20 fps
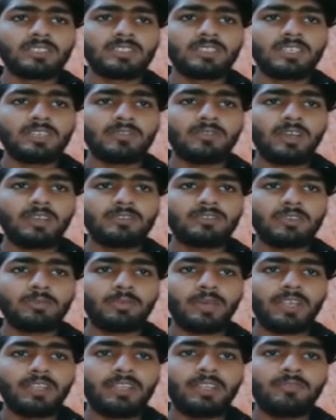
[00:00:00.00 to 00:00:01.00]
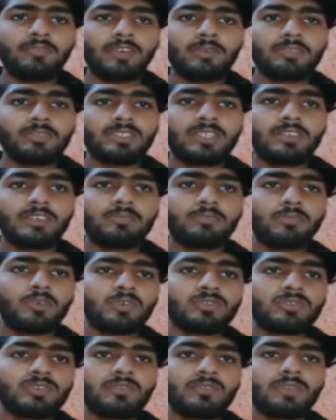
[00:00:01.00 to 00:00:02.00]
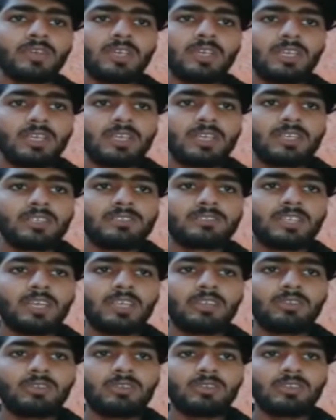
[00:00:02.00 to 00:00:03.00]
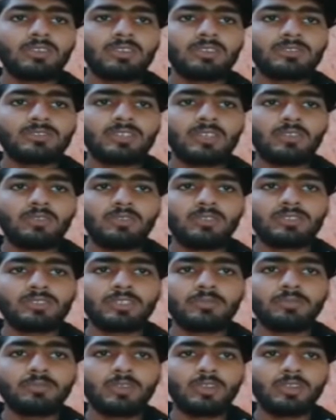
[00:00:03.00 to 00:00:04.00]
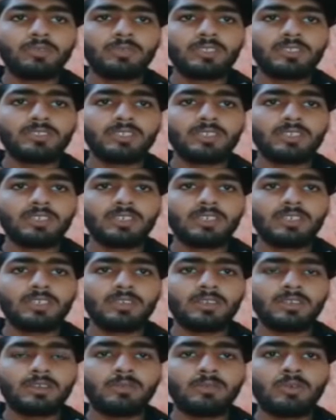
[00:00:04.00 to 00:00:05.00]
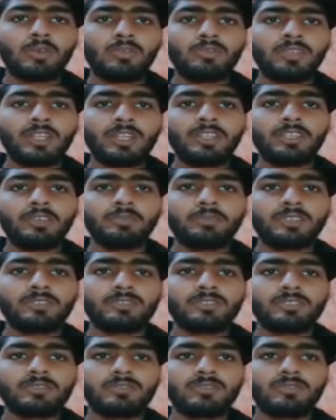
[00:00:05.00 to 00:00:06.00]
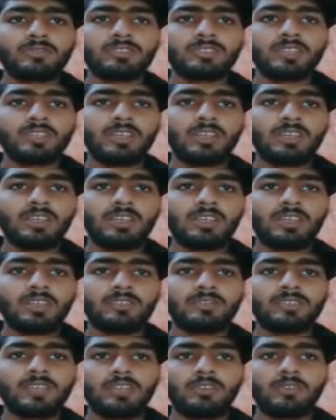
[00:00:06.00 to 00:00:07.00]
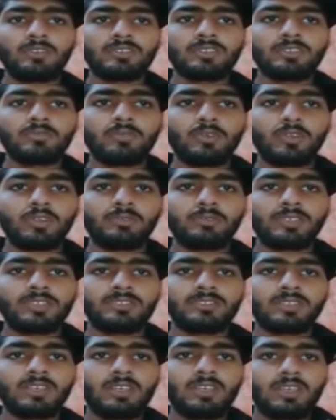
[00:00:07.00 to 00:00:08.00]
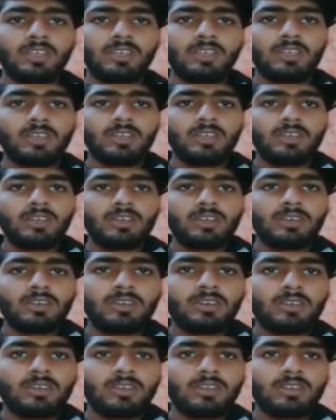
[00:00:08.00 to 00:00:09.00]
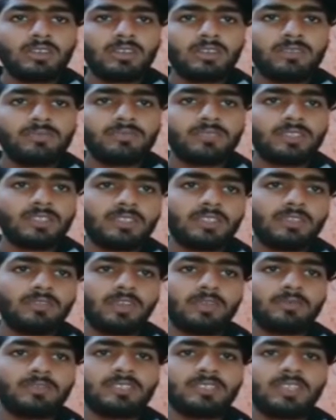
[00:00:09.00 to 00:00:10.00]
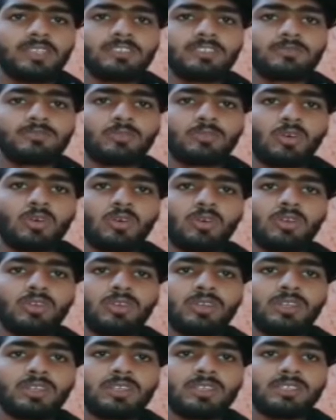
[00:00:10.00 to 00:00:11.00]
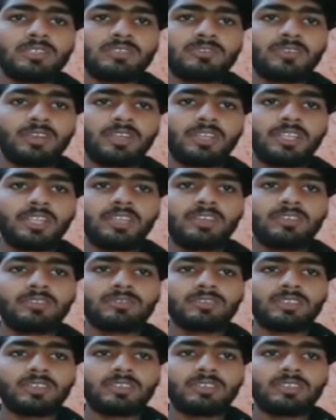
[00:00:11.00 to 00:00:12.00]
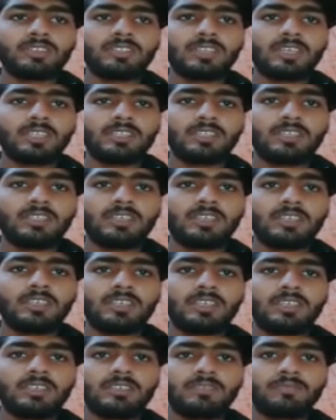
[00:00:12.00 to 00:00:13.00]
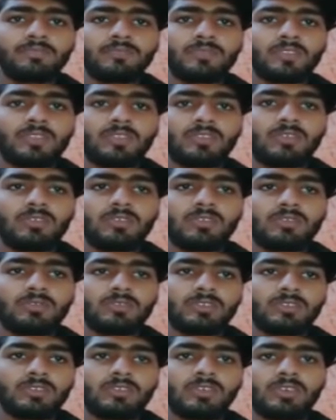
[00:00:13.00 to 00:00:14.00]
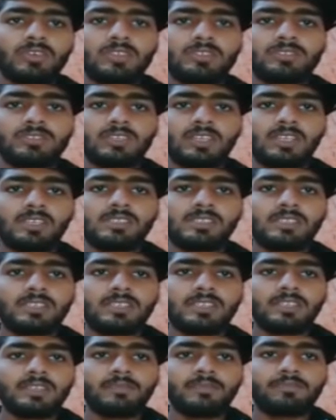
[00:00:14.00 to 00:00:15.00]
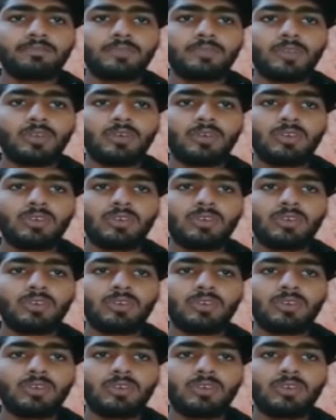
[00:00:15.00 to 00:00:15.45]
spiraling fibers are composed of cellulosic polymers, about 90% of the cellulosic polymers. The fiber cell is more sturdily constructed than the cotton cells, because